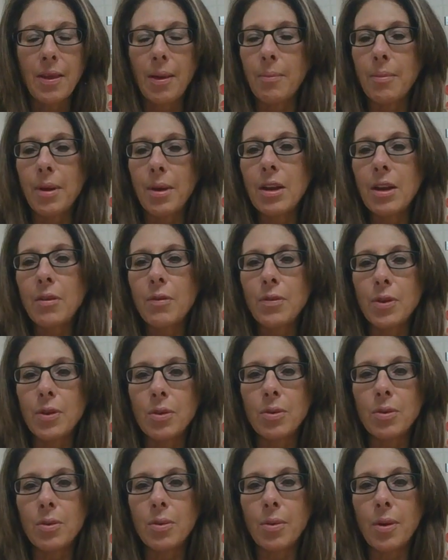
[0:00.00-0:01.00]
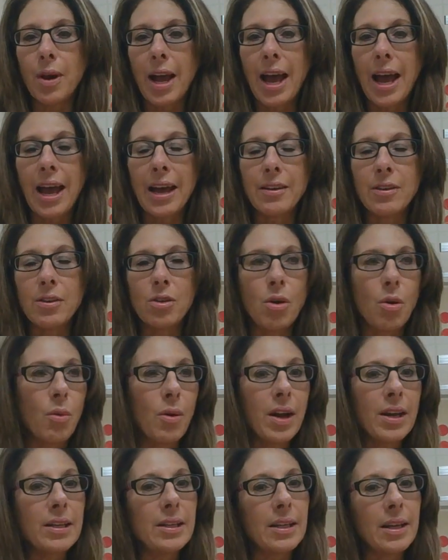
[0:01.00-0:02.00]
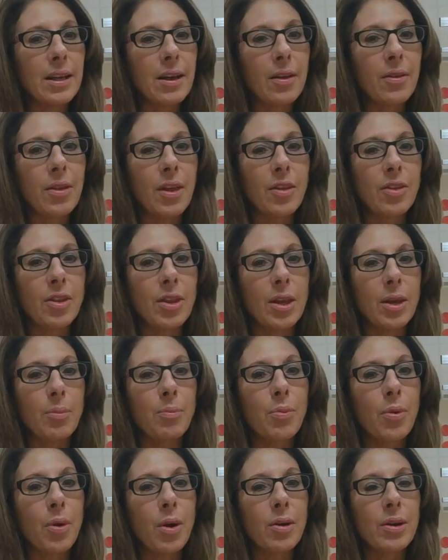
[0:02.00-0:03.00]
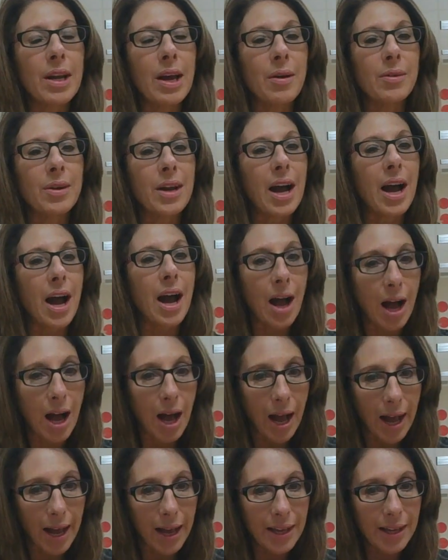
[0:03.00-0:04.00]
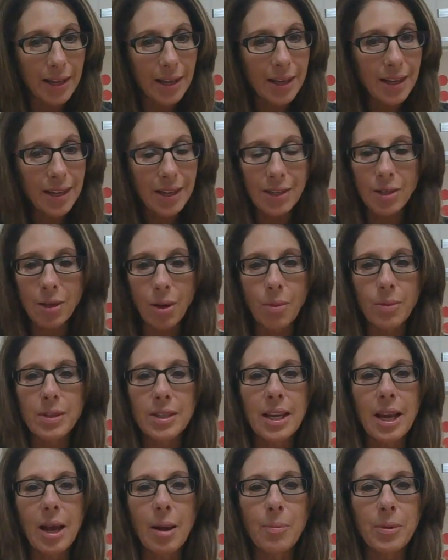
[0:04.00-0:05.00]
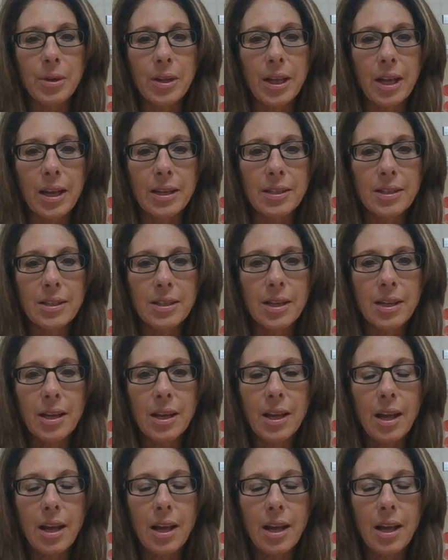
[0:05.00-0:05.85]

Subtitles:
that many of you had no idea that the pronoun I is always capitalized.